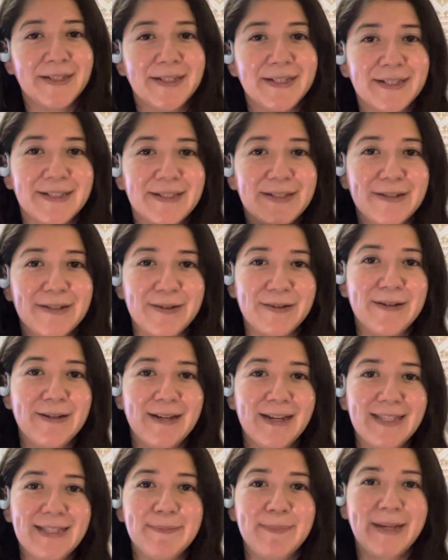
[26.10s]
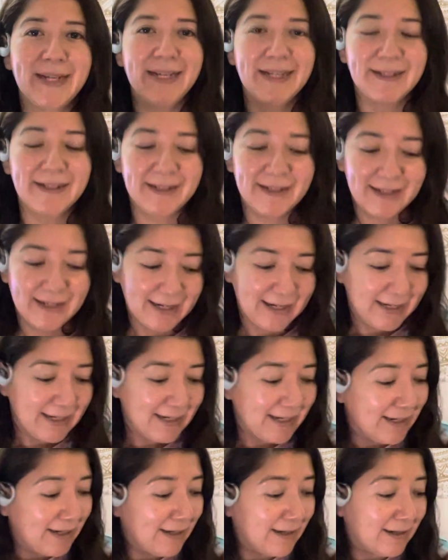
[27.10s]
So let's begin.
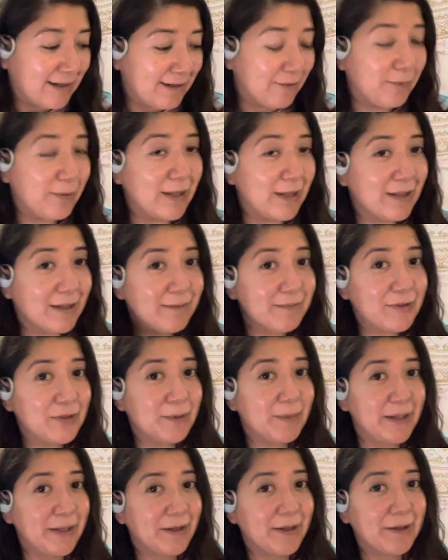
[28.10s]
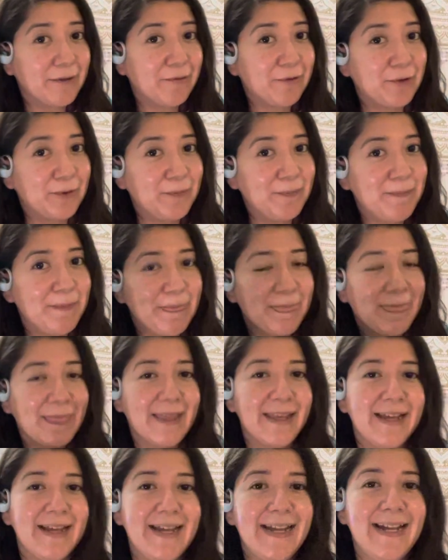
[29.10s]
Welcome to my yoga room.
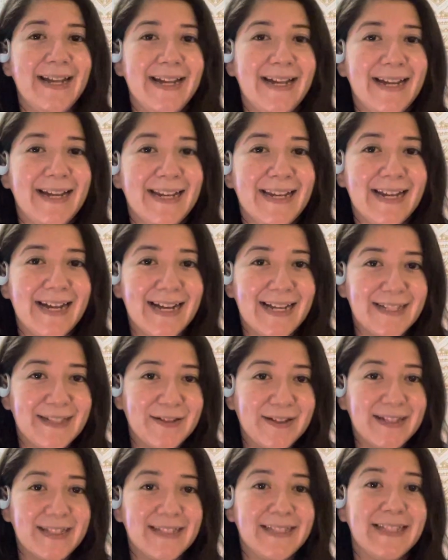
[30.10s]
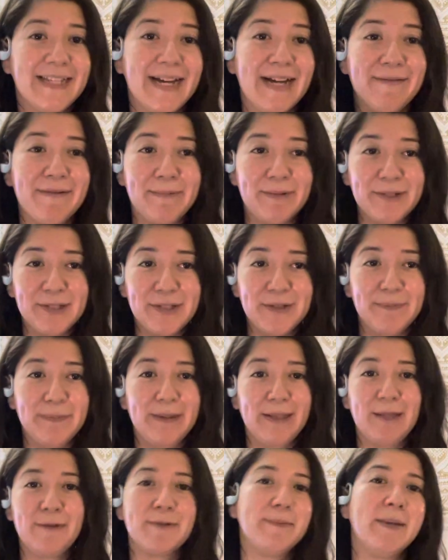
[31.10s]
And as you can see, I have a bunch of
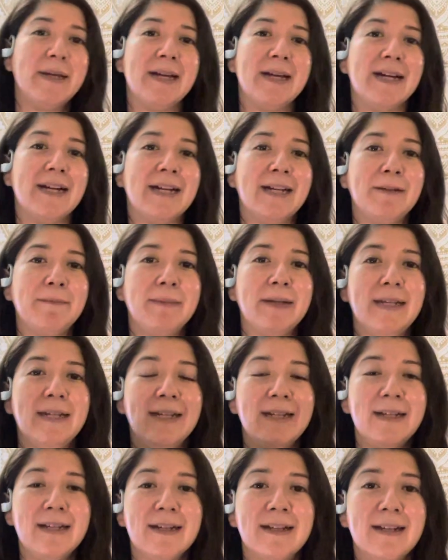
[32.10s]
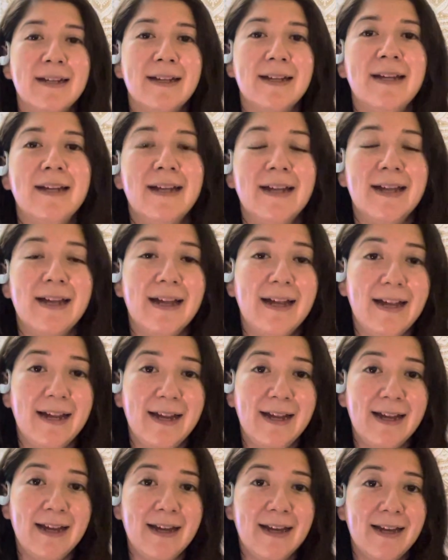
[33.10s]
pillows behind me
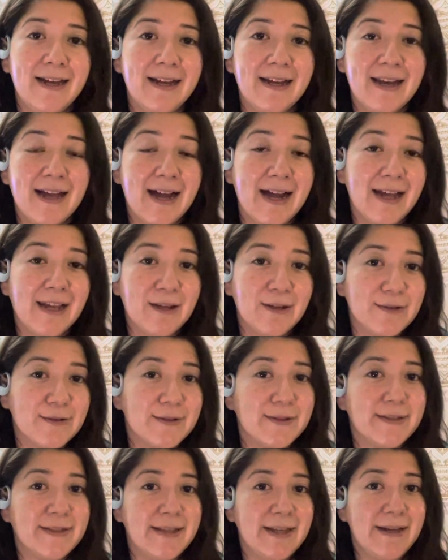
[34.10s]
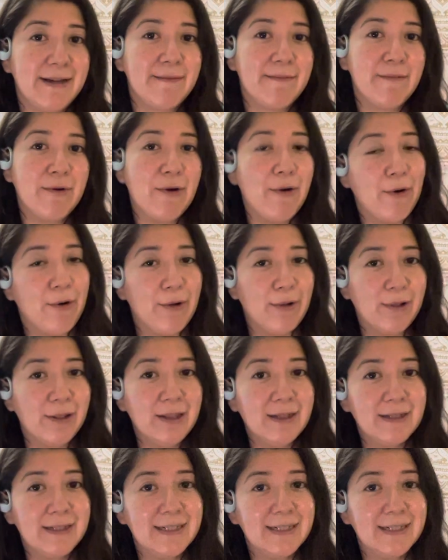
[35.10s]
and I use them all,